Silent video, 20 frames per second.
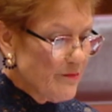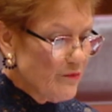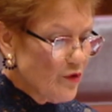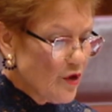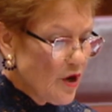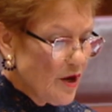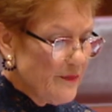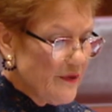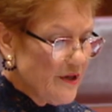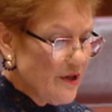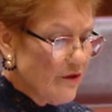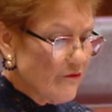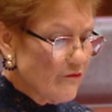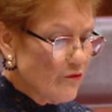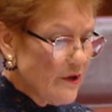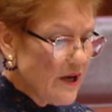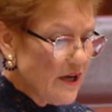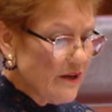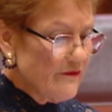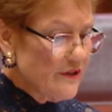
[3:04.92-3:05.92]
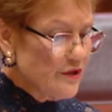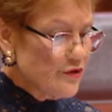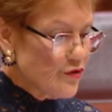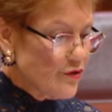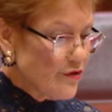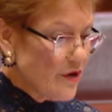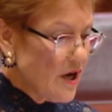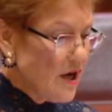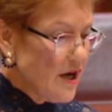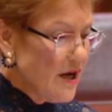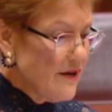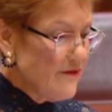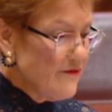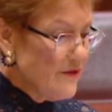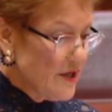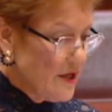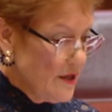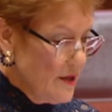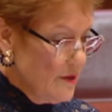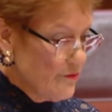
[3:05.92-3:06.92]
property of relevant tribe
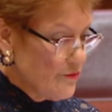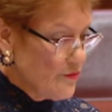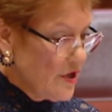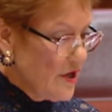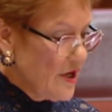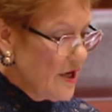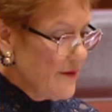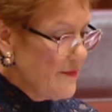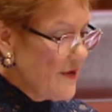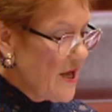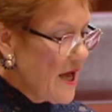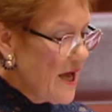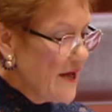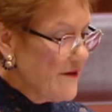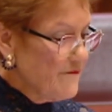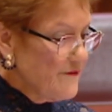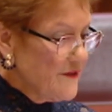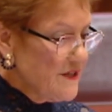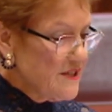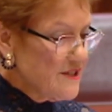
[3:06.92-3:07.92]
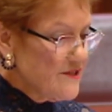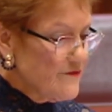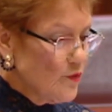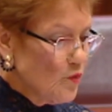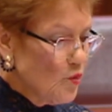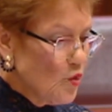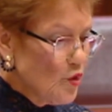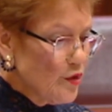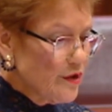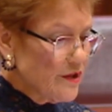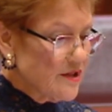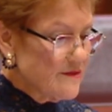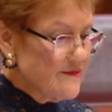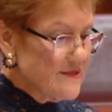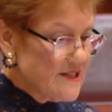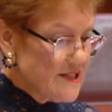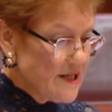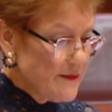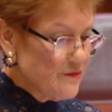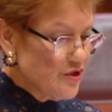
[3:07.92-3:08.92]
and fees for water
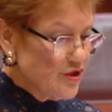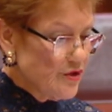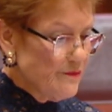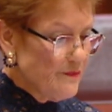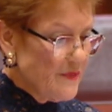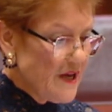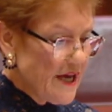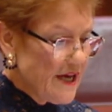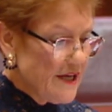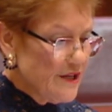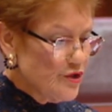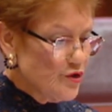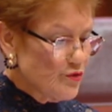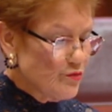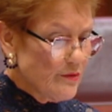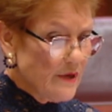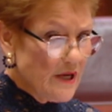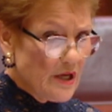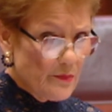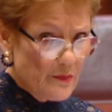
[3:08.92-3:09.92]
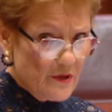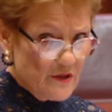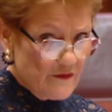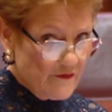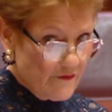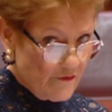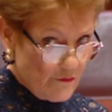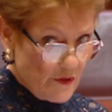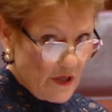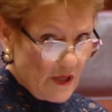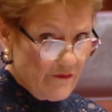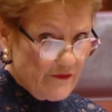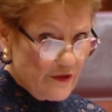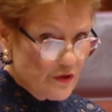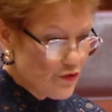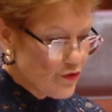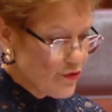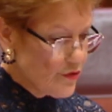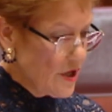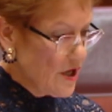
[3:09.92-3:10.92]
consumption paid to relevant
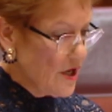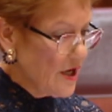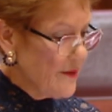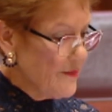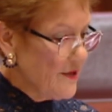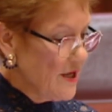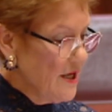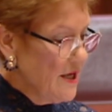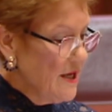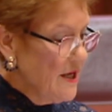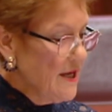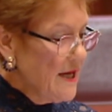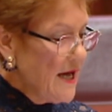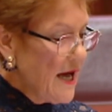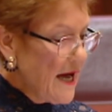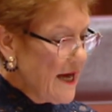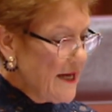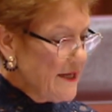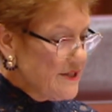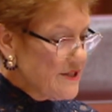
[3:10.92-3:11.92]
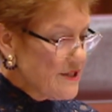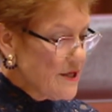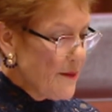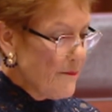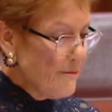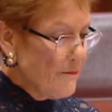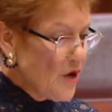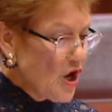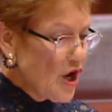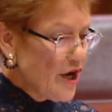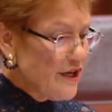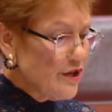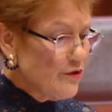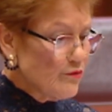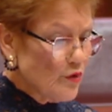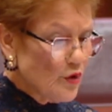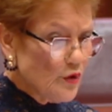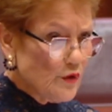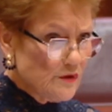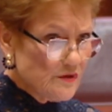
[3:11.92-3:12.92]
tribe. 8. Mining
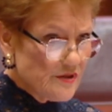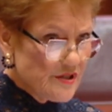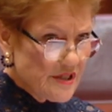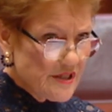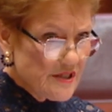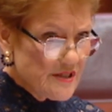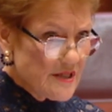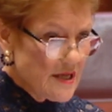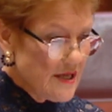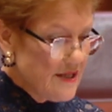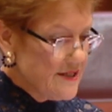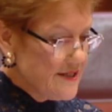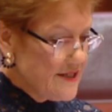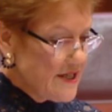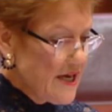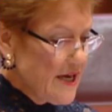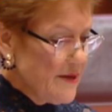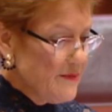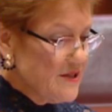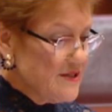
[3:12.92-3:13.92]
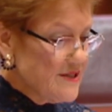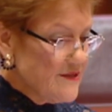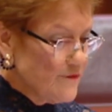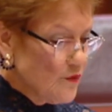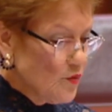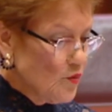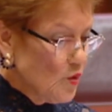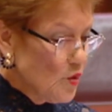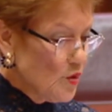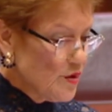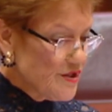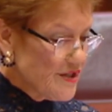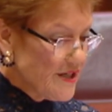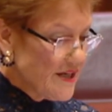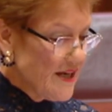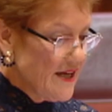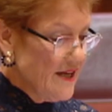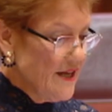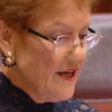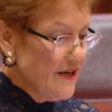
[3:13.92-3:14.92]
royalties, same as for
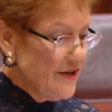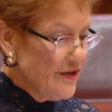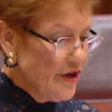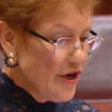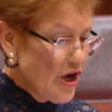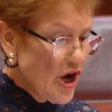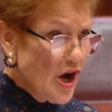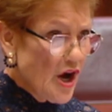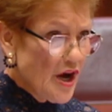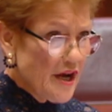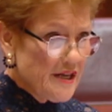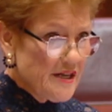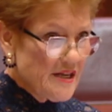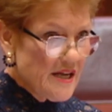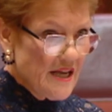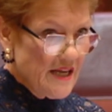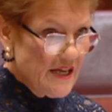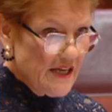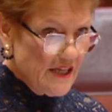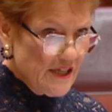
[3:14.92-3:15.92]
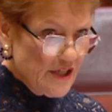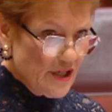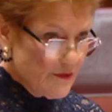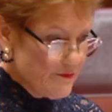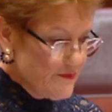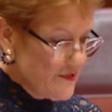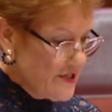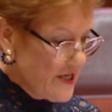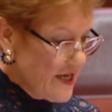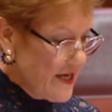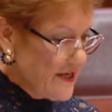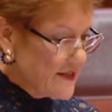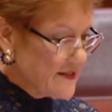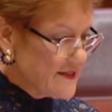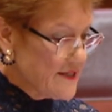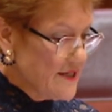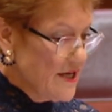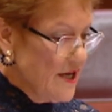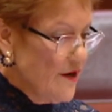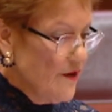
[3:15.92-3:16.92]
water. 9. Income
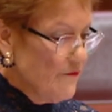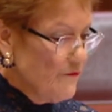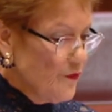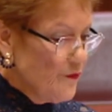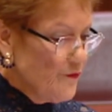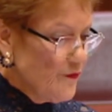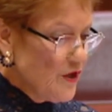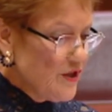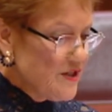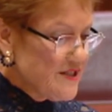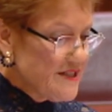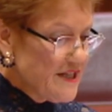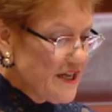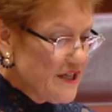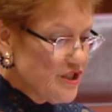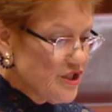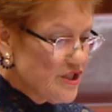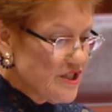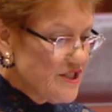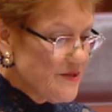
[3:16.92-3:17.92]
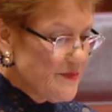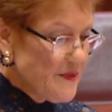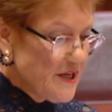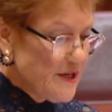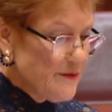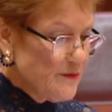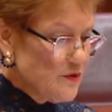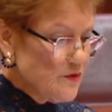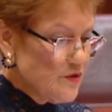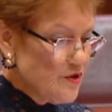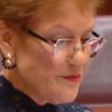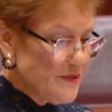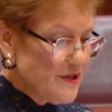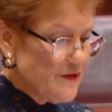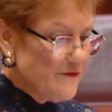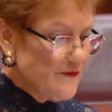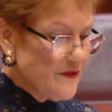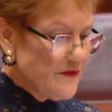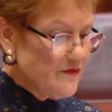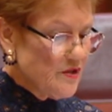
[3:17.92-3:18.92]
tax for First Nations people to be
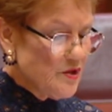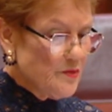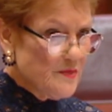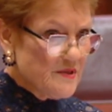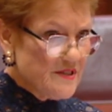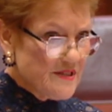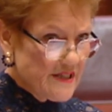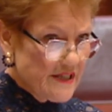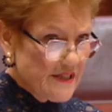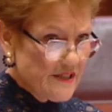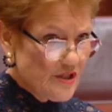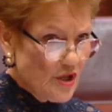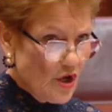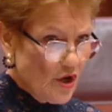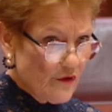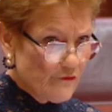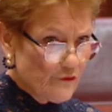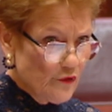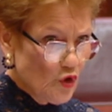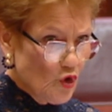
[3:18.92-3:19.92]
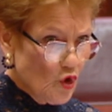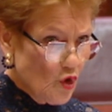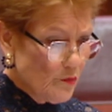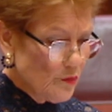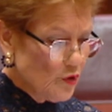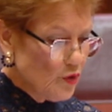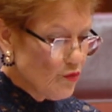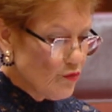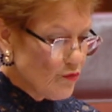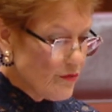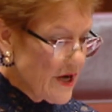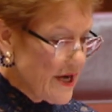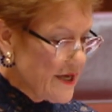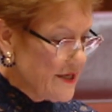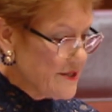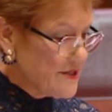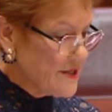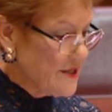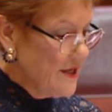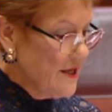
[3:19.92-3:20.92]
50% of normal
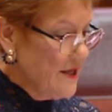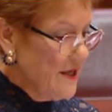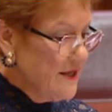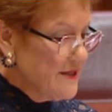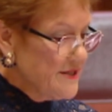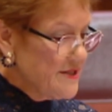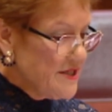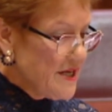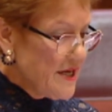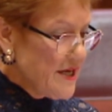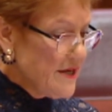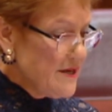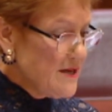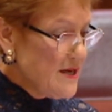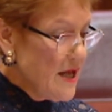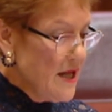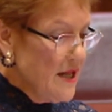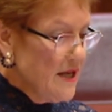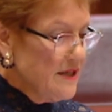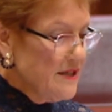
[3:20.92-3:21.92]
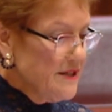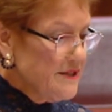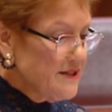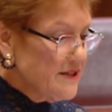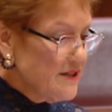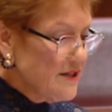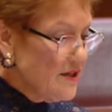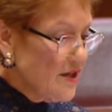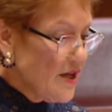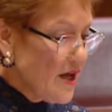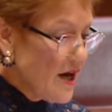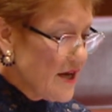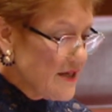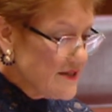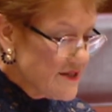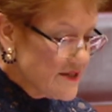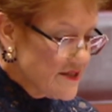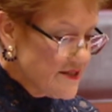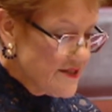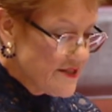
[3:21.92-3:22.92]
rate. 10. Liquor
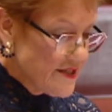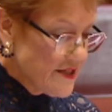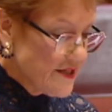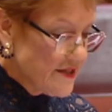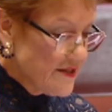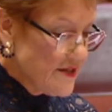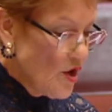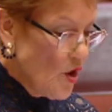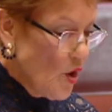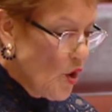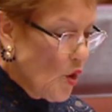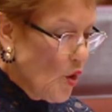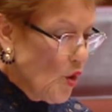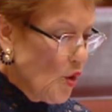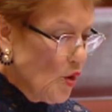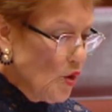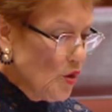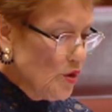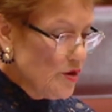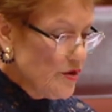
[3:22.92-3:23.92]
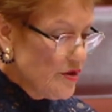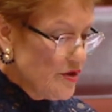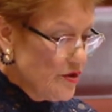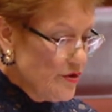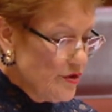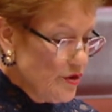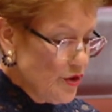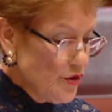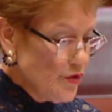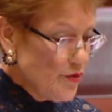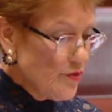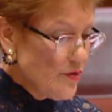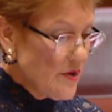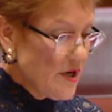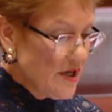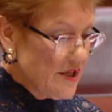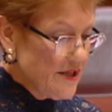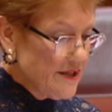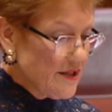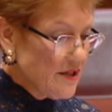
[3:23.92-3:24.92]
licensing, all new
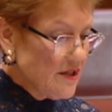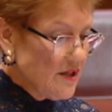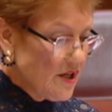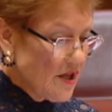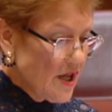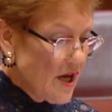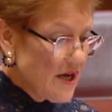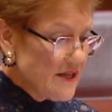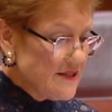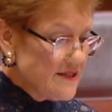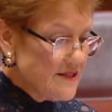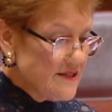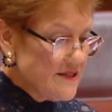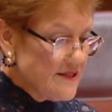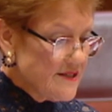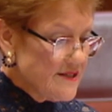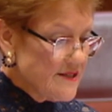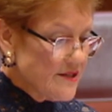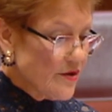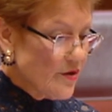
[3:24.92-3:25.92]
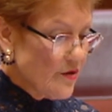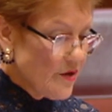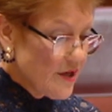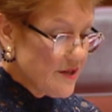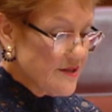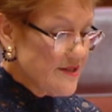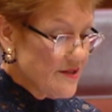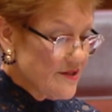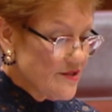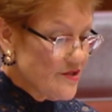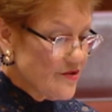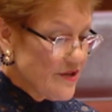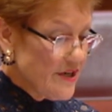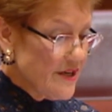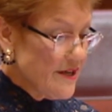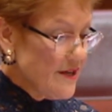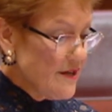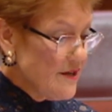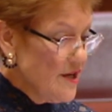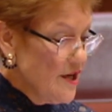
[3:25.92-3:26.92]
liquor licences across
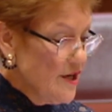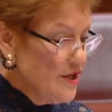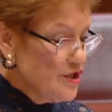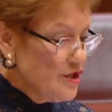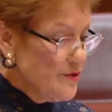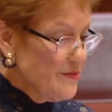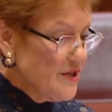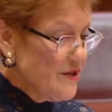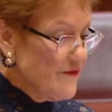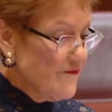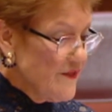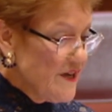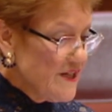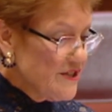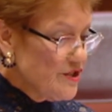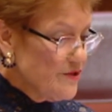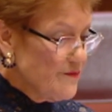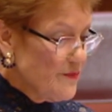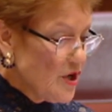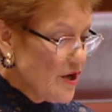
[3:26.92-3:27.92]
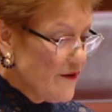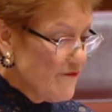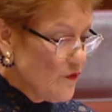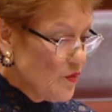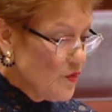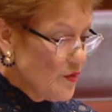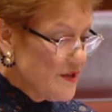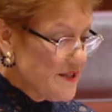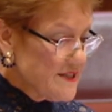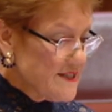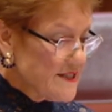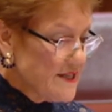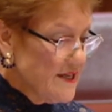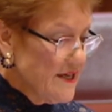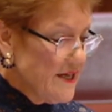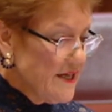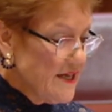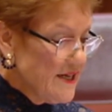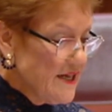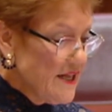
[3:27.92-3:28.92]
Australia to be vetted by Voice.
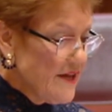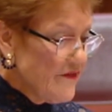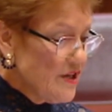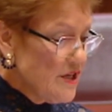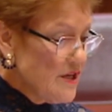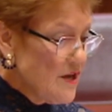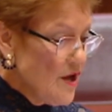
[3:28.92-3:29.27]
11.